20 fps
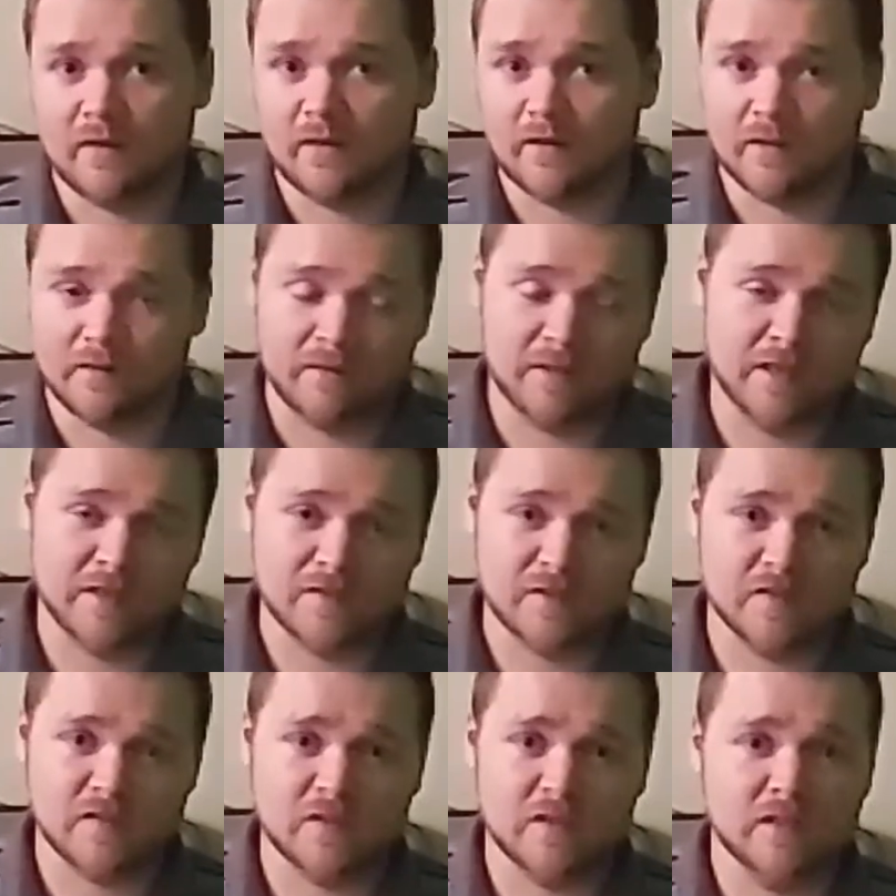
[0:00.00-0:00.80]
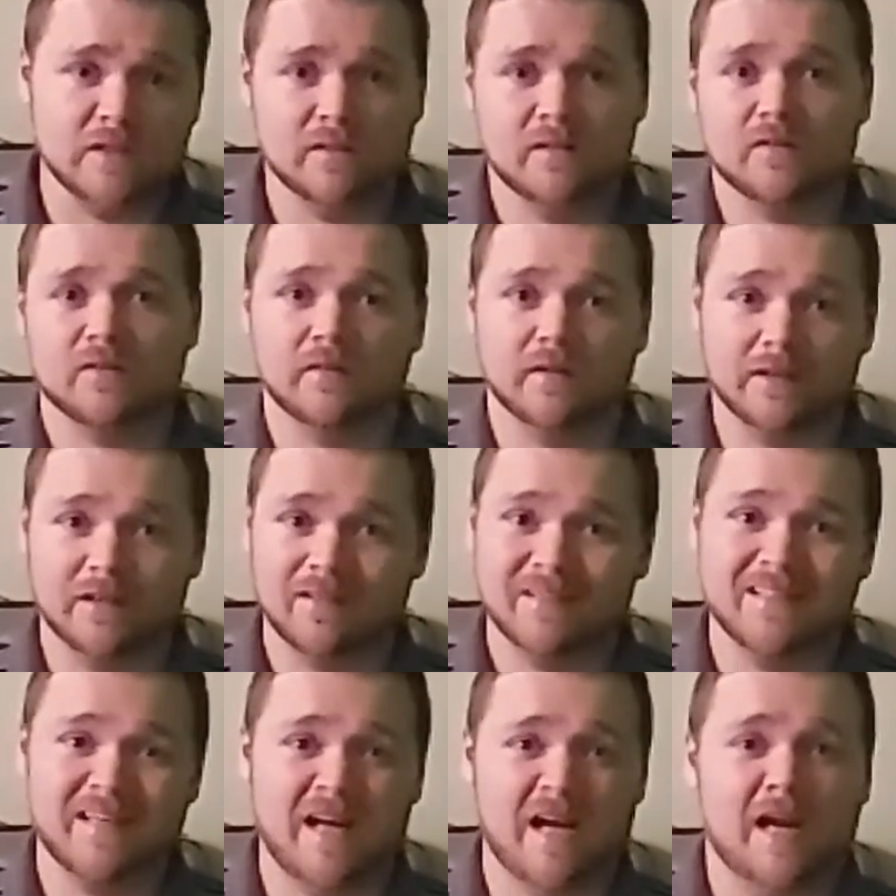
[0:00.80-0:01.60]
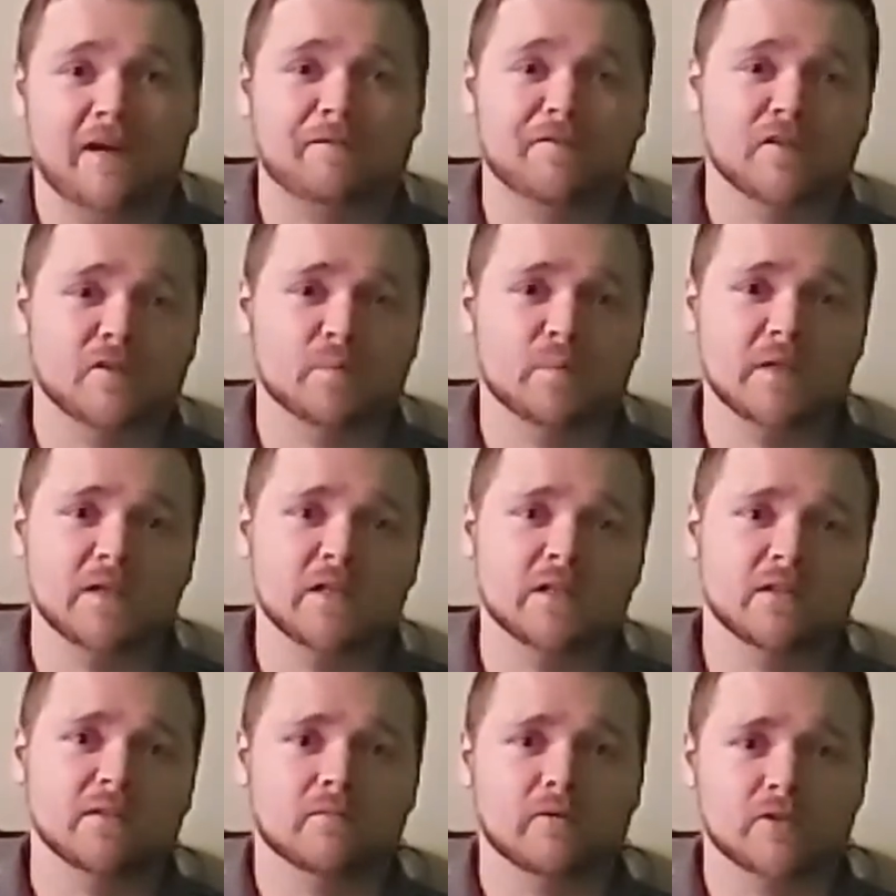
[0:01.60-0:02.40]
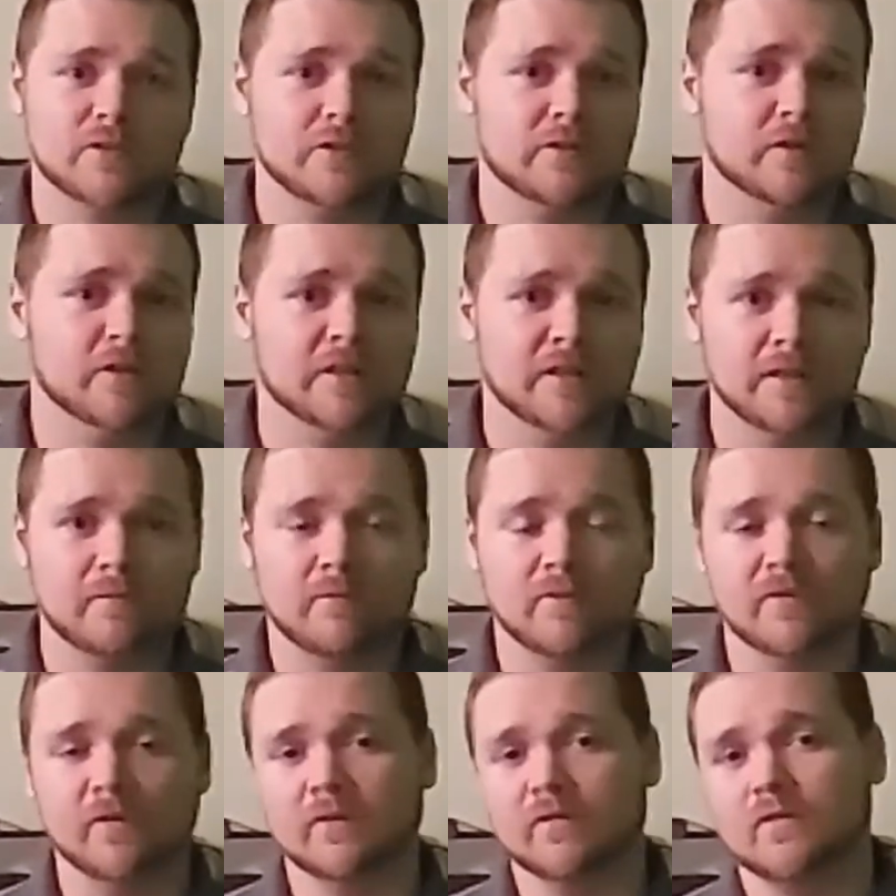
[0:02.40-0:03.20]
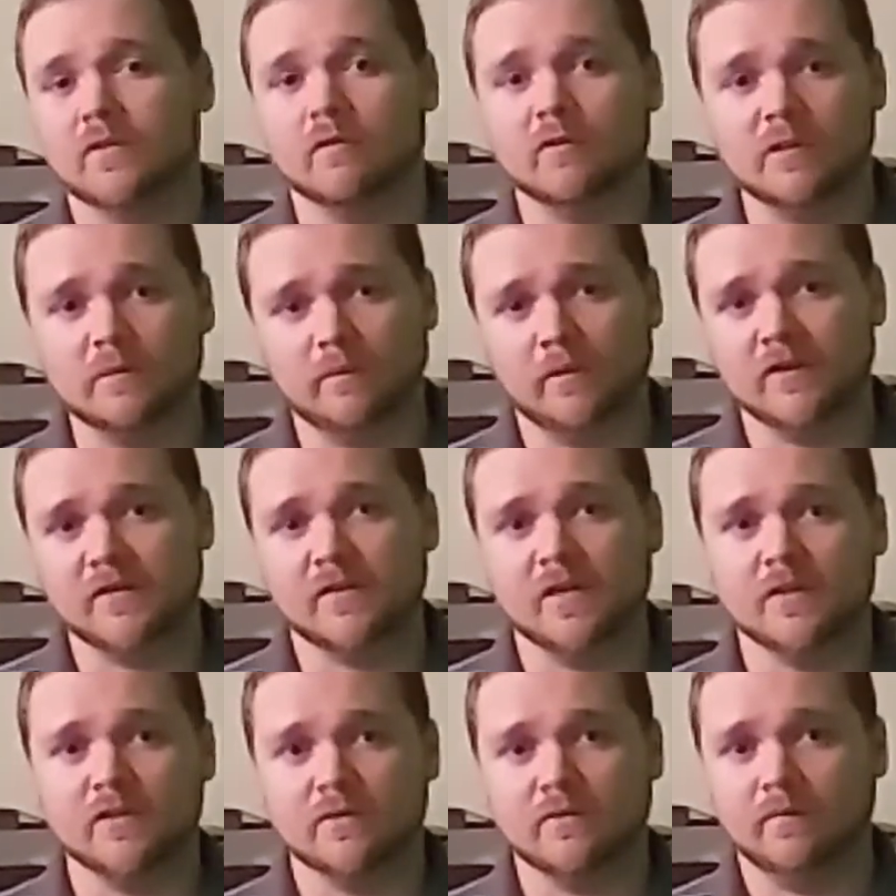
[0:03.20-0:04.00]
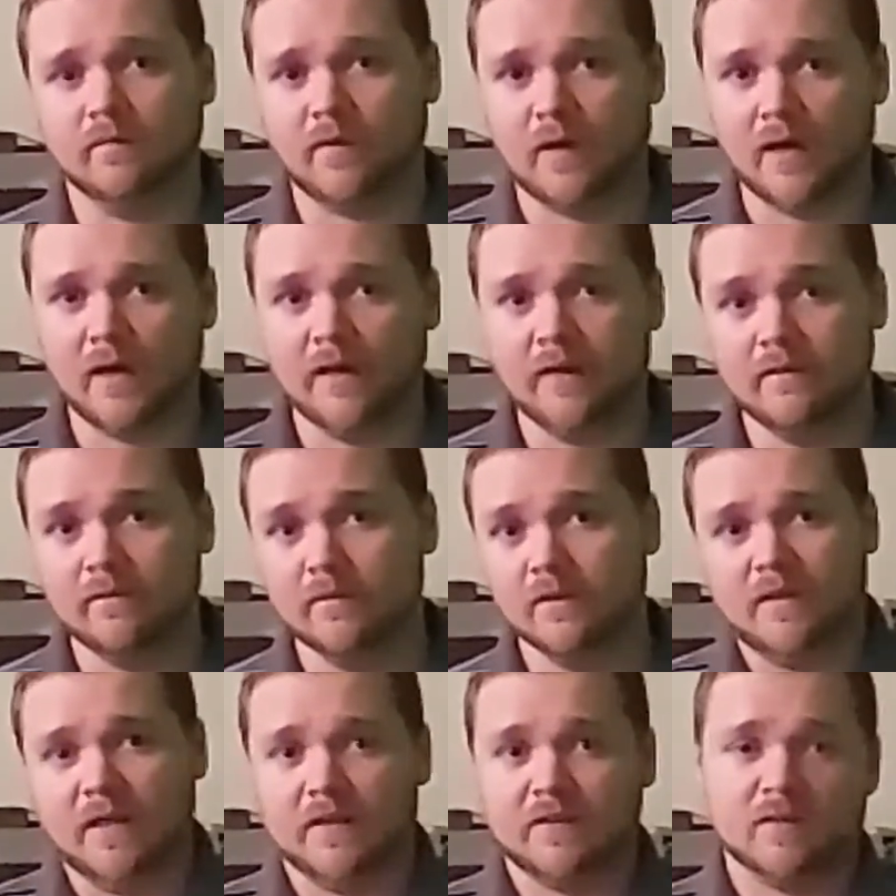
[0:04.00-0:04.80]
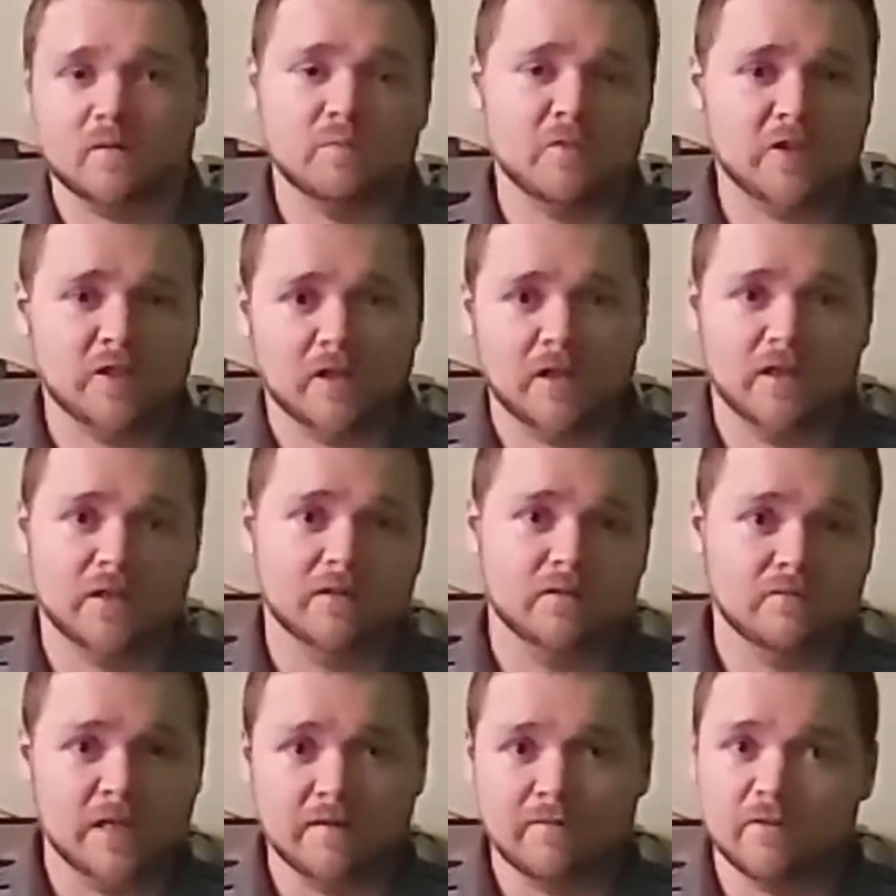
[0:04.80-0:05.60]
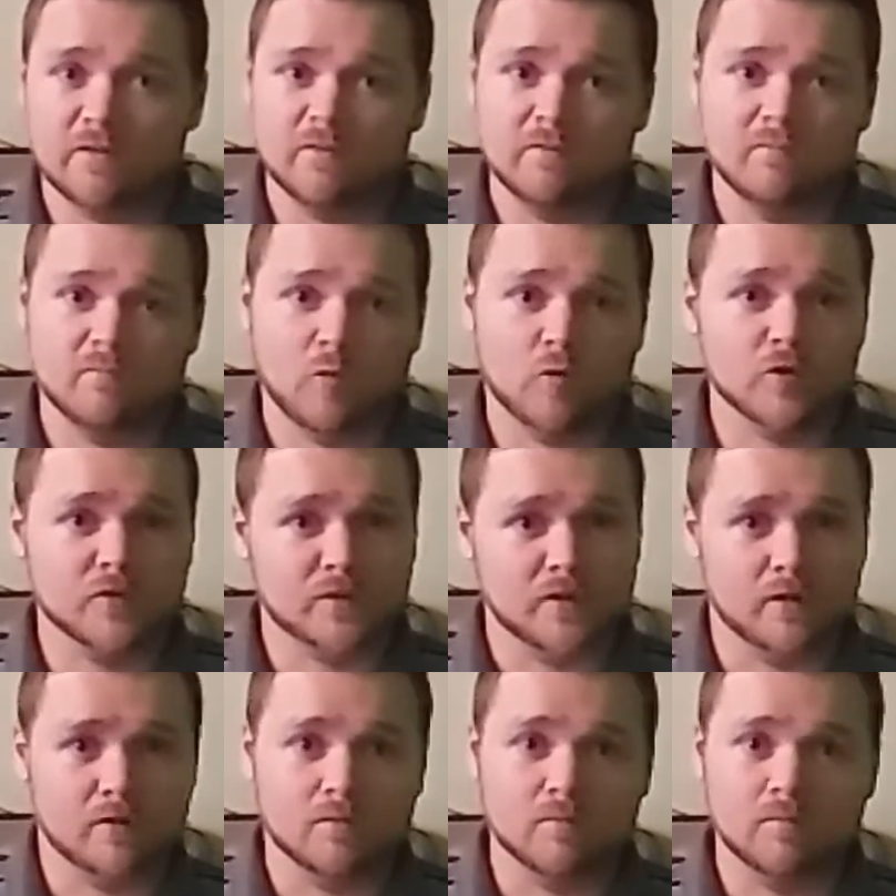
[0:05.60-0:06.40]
an SSD that's literally half the speed of what you're going to get with the Sony PlayStation 5, that's going to be cut even more so.